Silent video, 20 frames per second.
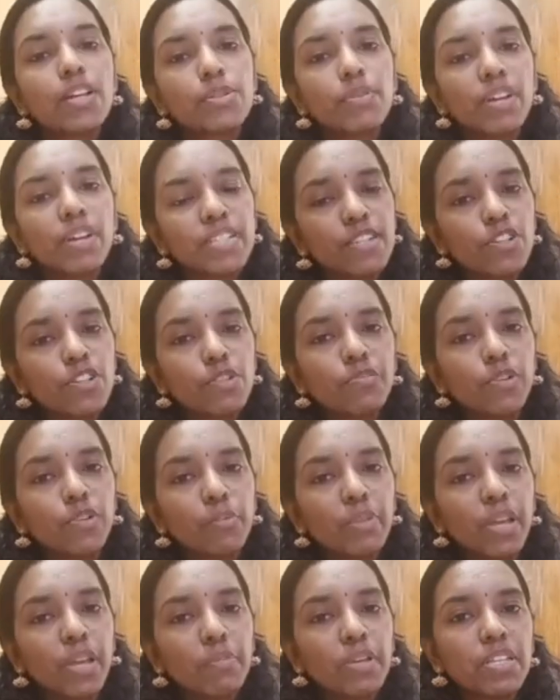So vaccination
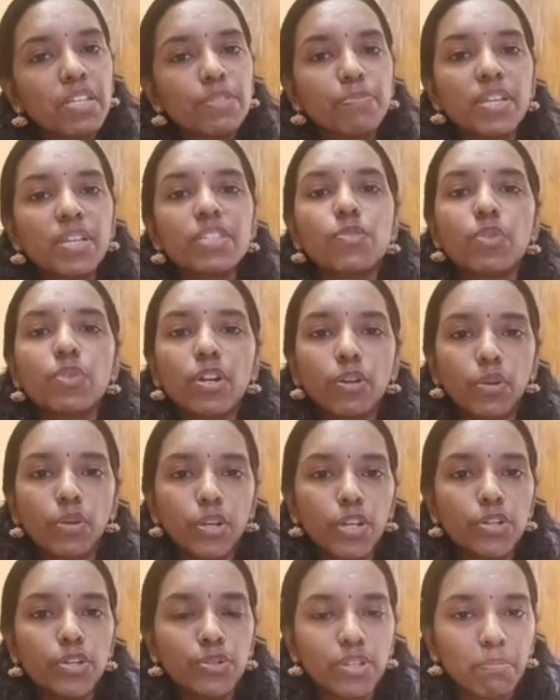for babies means you are
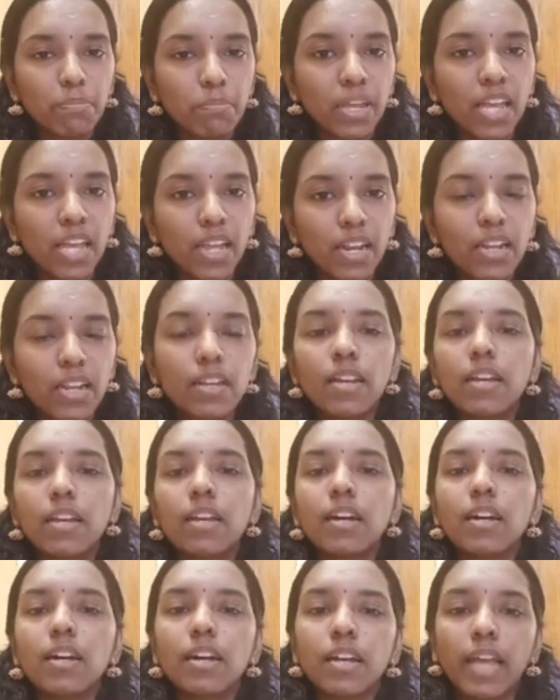talking to the parent
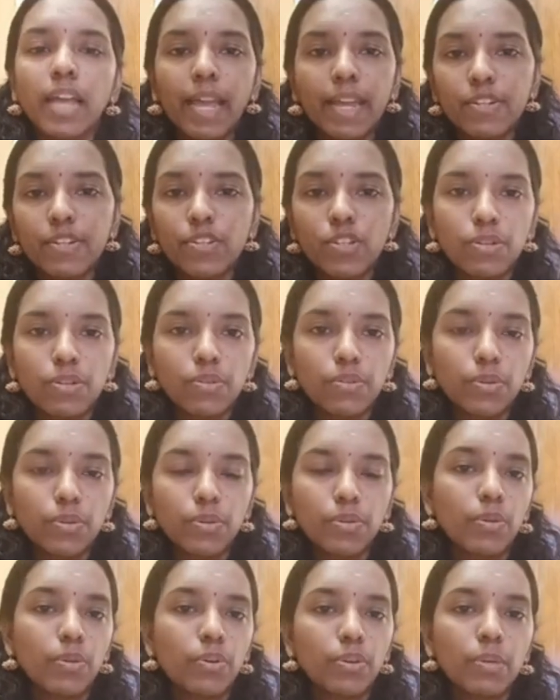and
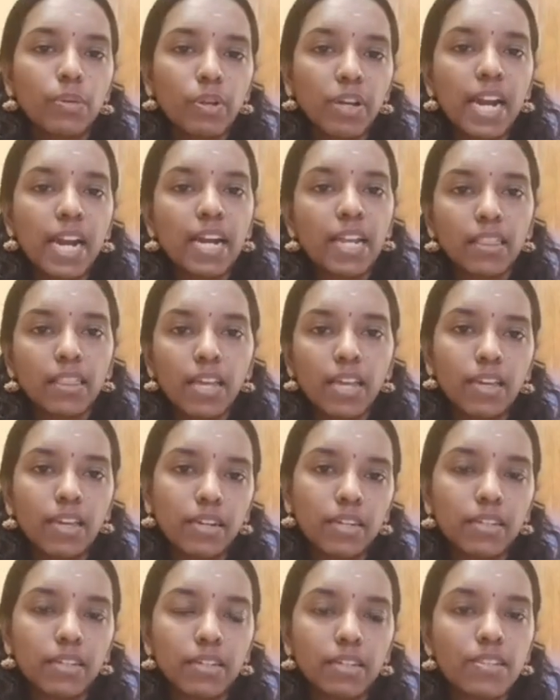you don't know regarding
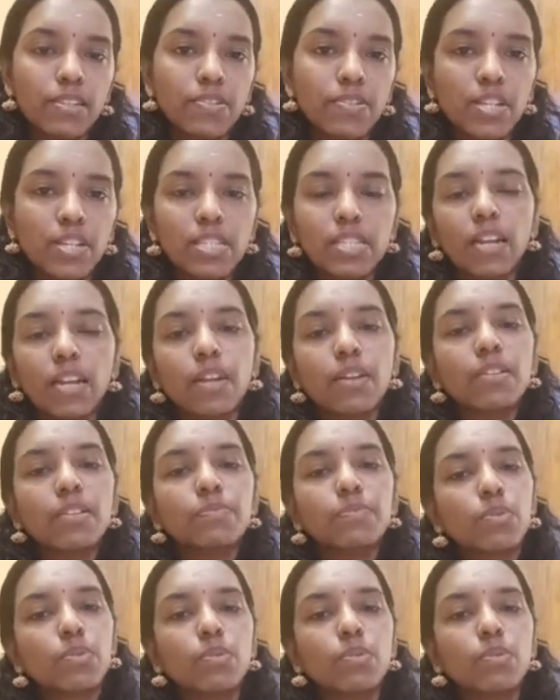their histories and all.